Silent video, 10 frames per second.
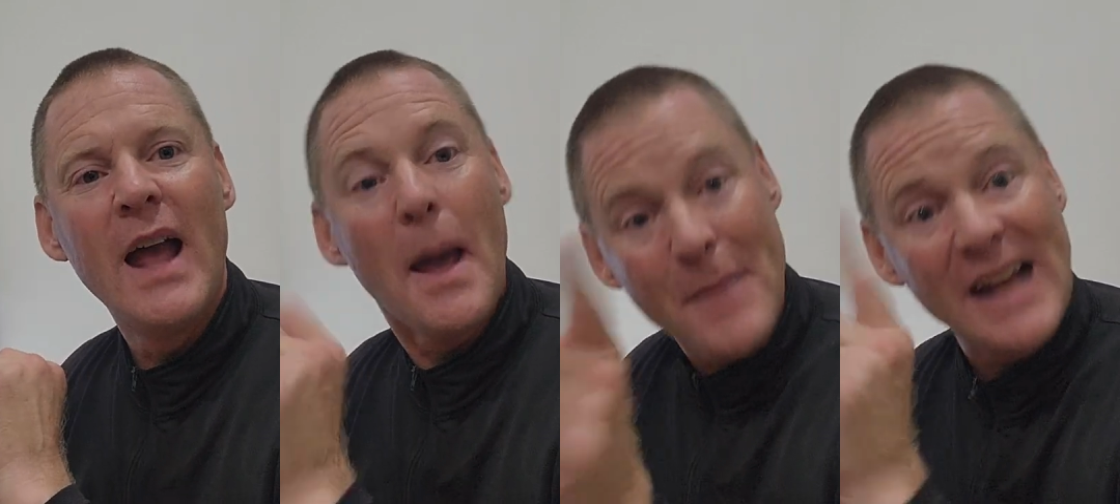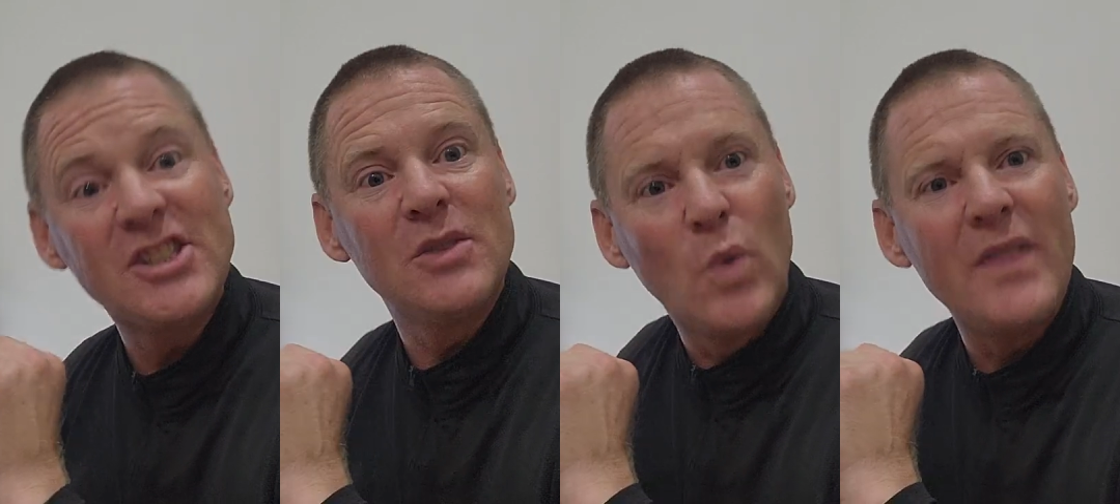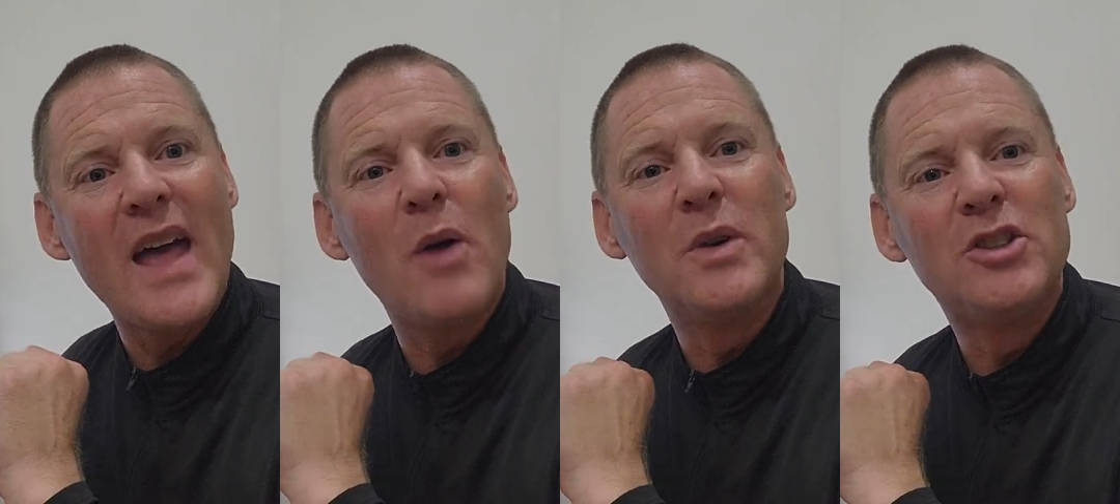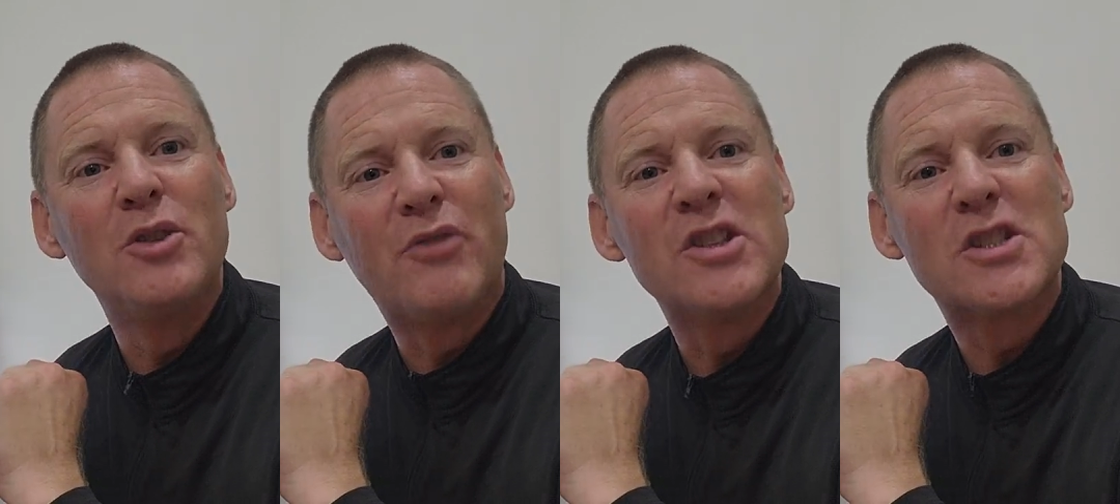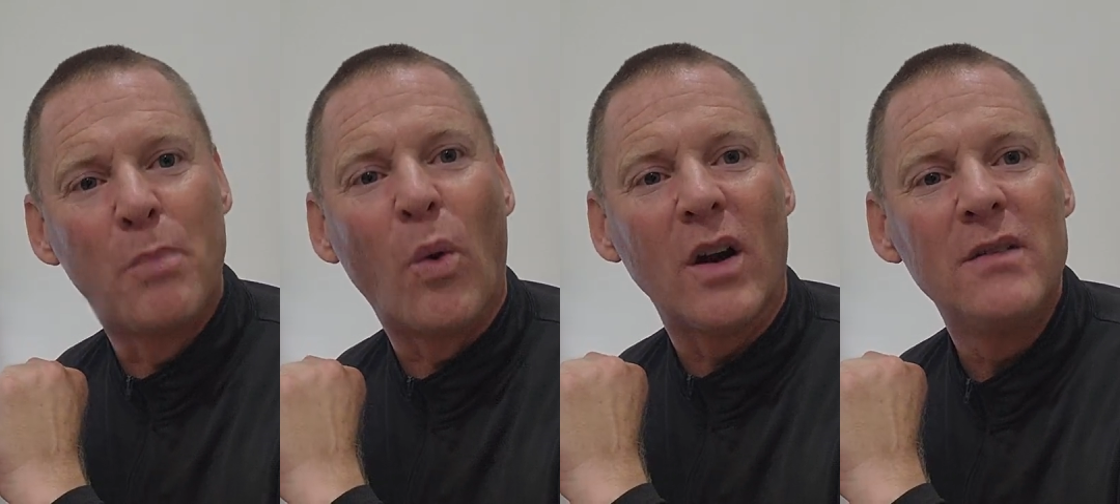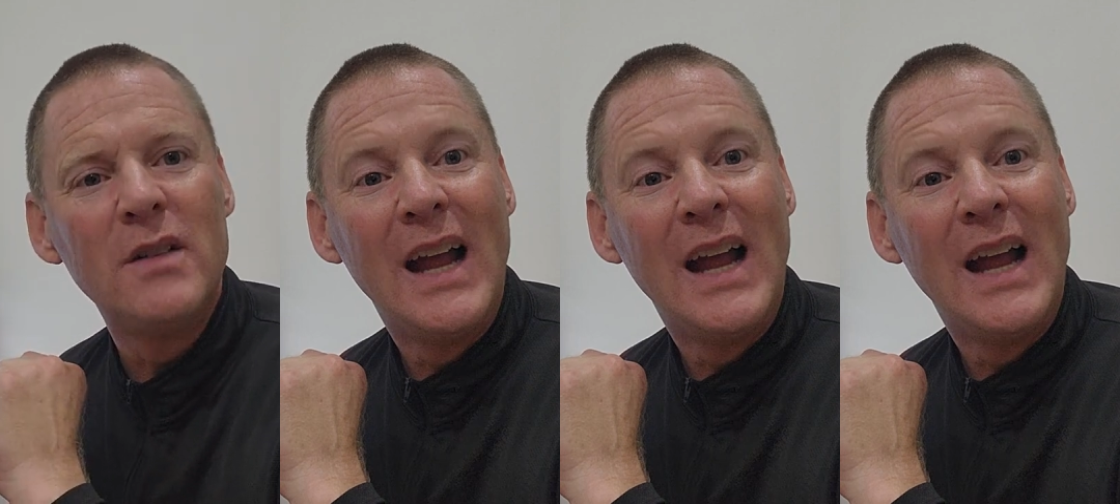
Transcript: imagine what that would do for the sport.